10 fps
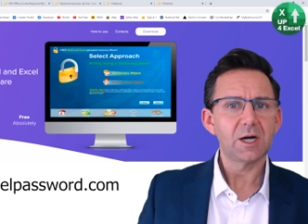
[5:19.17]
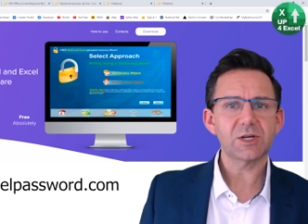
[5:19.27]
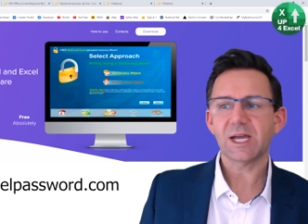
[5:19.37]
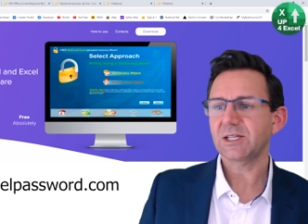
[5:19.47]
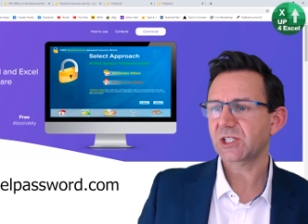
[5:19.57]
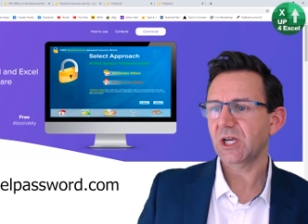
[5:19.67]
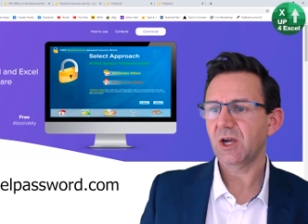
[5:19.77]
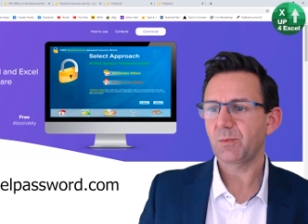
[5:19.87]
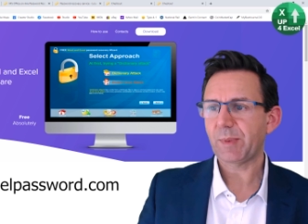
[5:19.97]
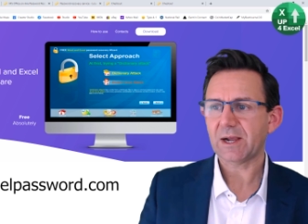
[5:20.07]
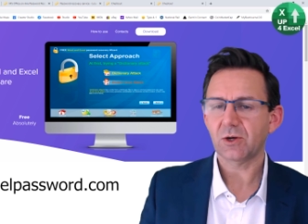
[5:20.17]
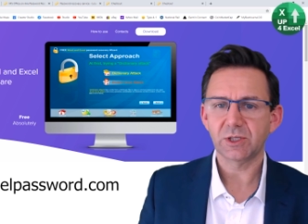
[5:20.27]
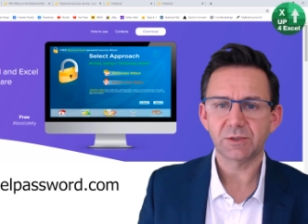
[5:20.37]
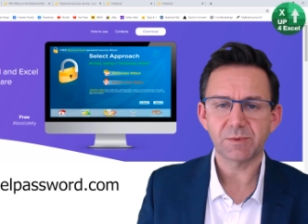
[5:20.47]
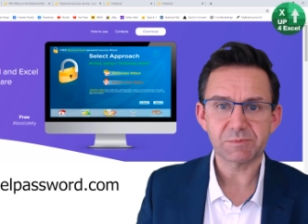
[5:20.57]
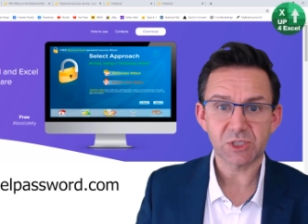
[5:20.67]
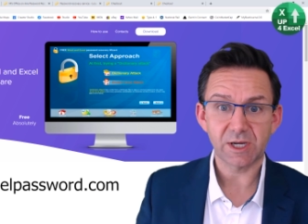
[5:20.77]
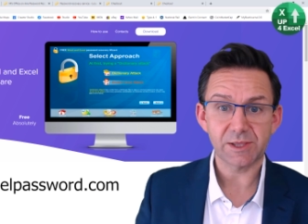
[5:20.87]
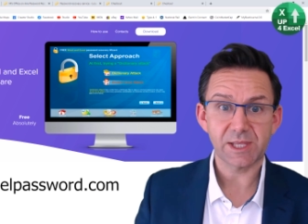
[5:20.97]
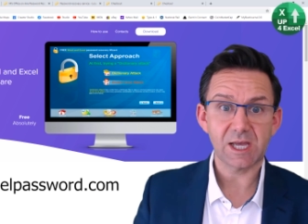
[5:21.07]
Okay, so back on the
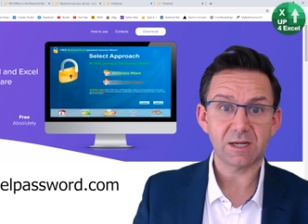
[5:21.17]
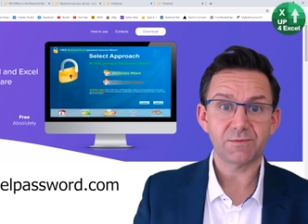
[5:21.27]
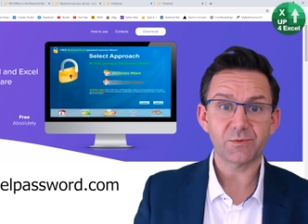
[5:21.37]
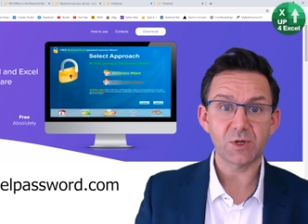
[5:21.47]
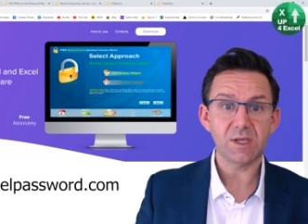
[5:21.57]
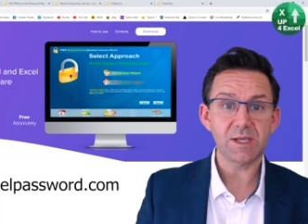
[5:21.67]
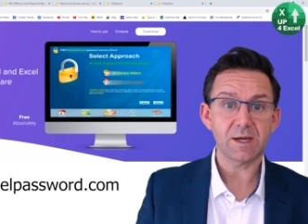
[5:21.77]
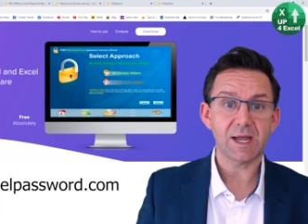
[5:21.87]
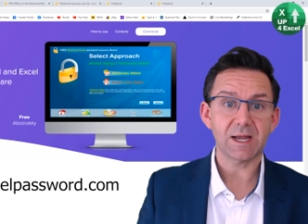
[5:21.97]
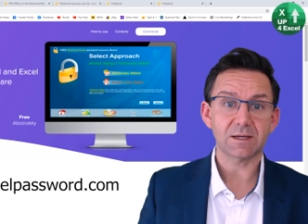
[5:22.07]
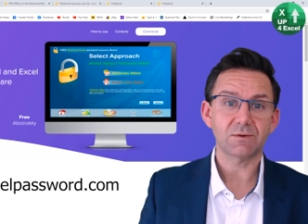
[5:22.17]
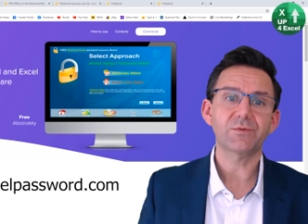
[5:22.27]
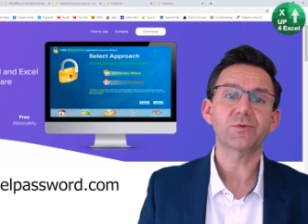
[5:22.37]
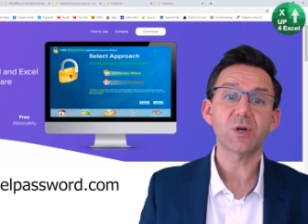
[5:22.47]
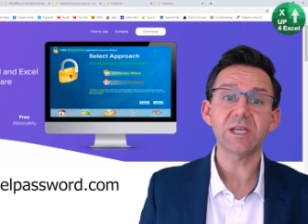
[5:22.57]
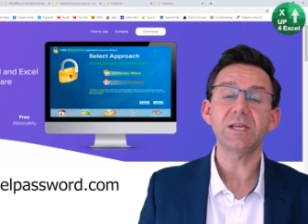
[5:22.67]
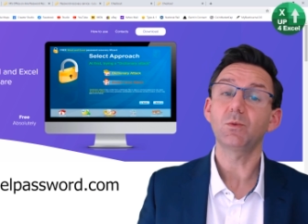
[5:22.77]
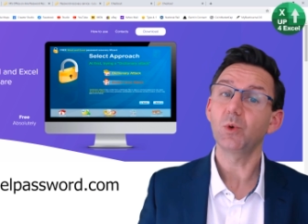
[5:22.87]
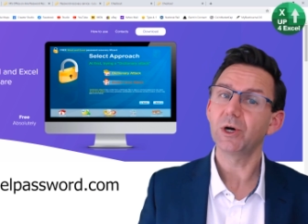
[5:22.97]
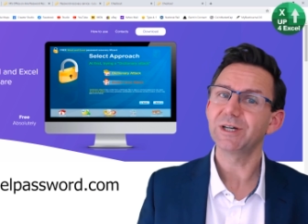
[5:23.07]
website then, free, free
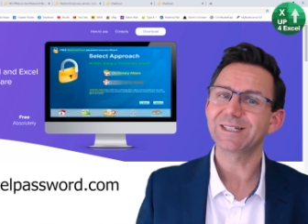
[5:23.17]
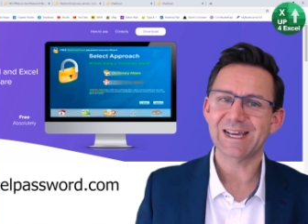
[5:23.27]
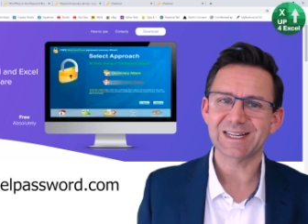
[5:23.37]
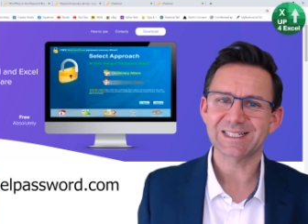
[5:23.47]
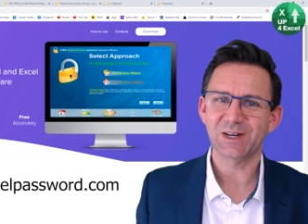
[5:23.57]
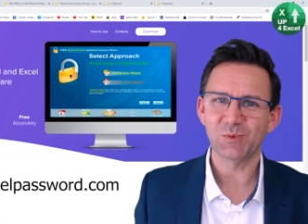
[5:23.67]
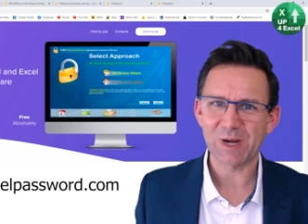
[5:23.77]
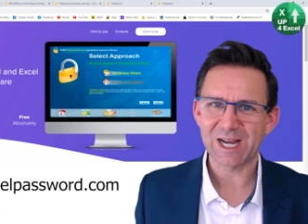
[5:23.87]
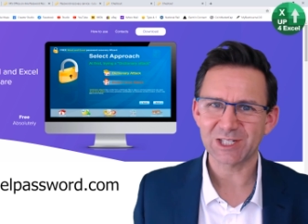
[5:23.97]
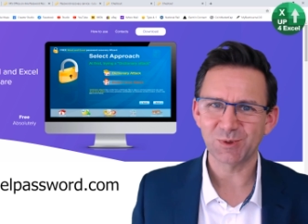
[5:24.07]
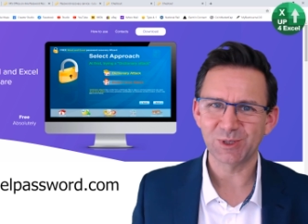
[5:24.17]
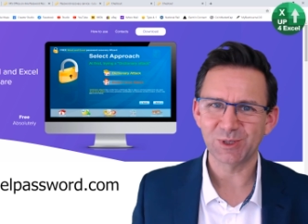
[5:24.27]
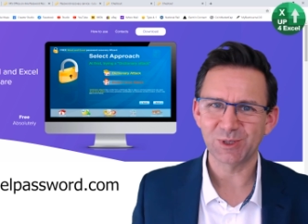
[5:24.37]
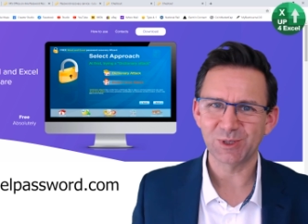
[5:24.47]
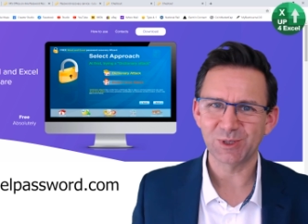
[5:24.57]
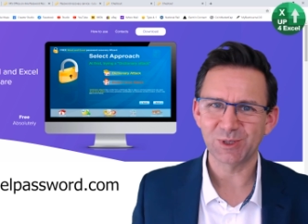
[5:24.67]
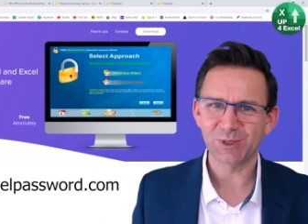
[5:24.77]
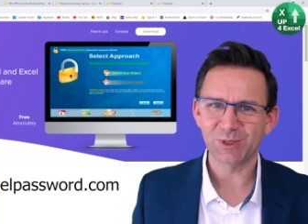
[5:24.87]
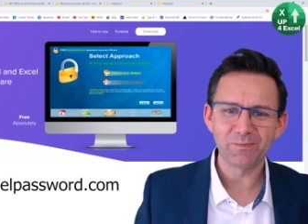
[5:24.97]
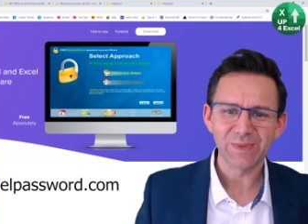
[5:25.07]
word excel password dot
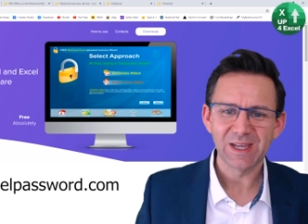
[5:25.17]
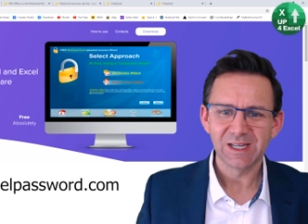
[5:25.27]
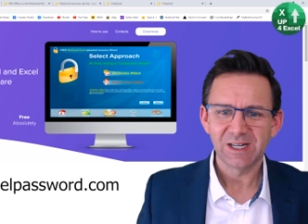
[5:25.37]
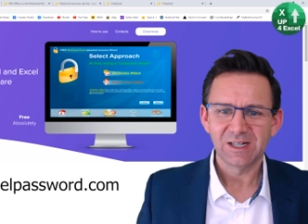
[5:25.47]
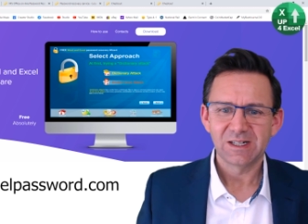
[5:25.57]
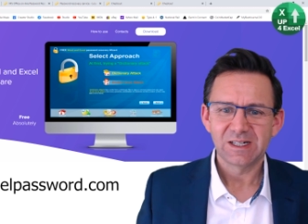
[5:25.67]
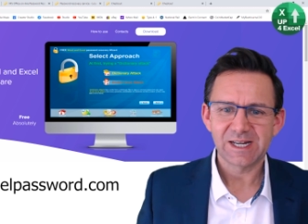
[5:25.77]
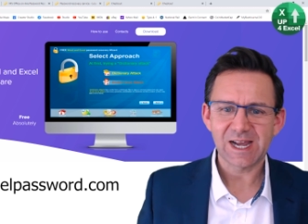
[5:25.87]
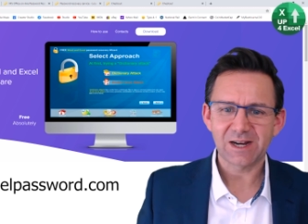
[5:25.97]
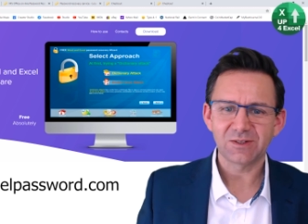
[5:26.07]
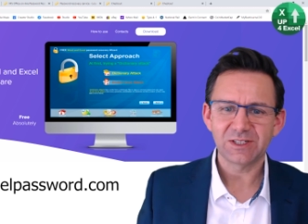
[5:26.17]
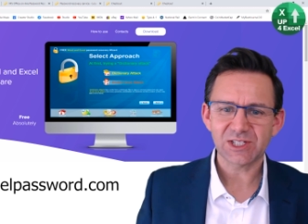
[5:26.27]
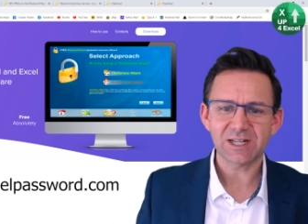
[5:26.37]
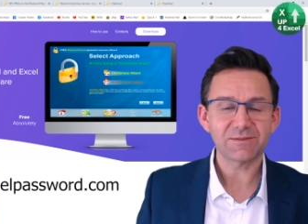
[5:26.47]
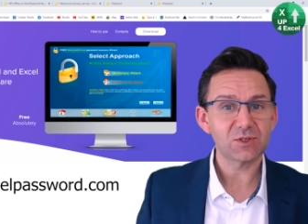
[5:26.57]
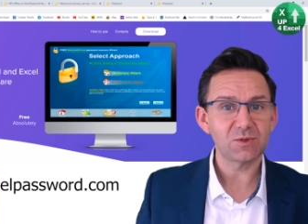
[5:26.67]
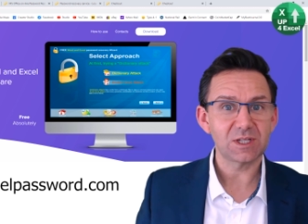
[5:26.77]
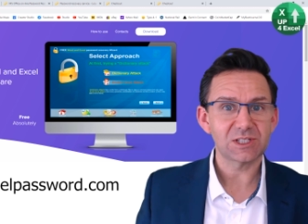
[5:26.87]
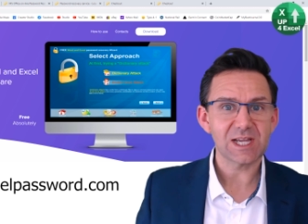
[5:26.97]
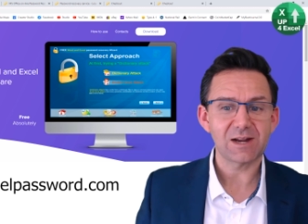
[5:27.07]
com. Now, instead of doing
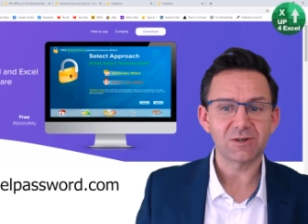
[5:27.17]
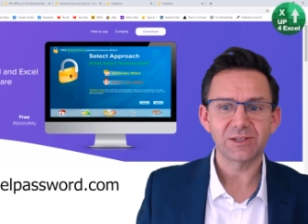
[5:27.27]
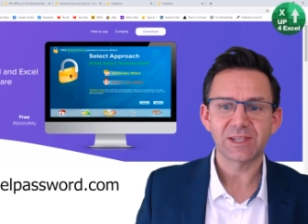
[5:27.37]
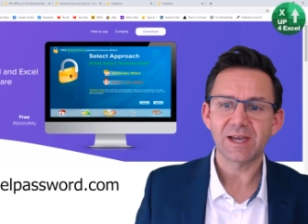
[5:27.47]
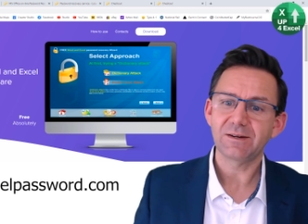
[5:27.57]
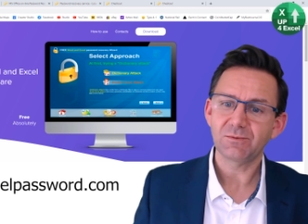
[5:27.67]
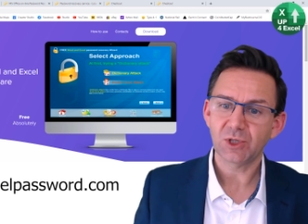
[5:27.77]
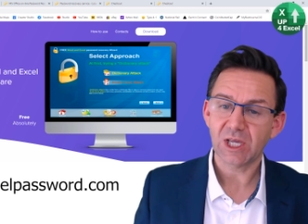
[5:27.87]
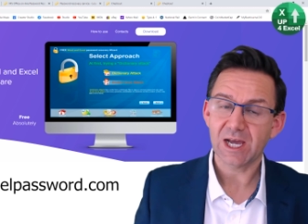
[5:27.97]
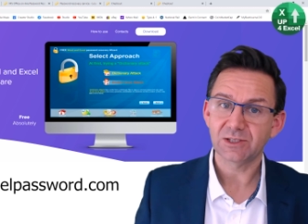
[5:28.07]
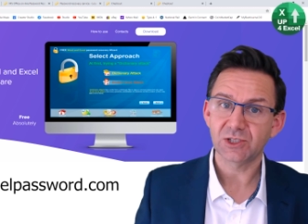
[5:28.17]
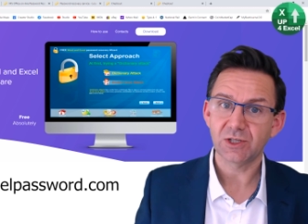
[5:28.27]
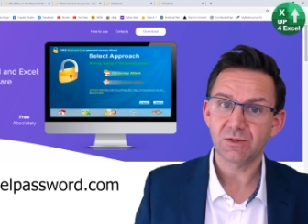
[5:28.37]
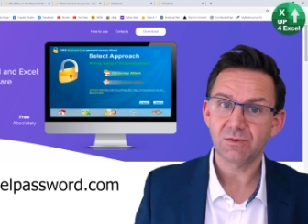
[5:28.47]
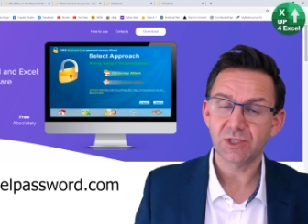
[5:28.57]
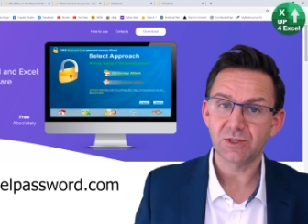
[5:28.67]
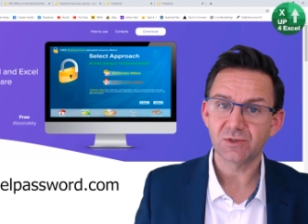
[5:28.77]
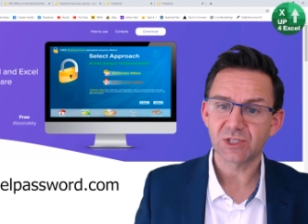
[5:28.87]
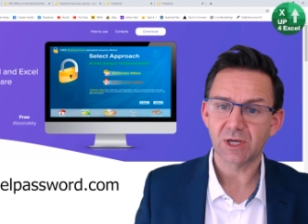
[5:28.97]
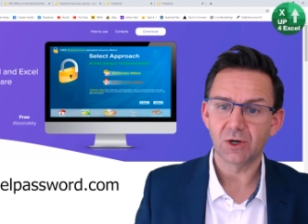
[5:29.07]
a download then, we can do
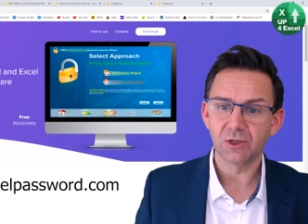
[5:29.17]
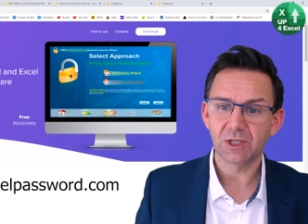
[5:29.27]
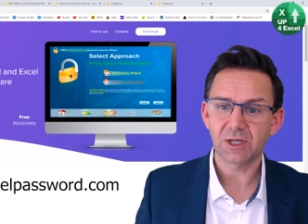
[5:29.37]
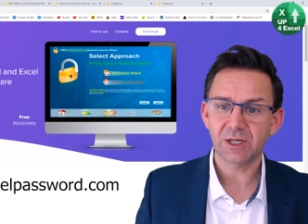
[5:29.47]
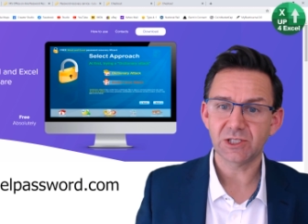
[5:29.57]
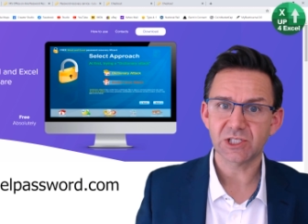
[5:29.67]
use the online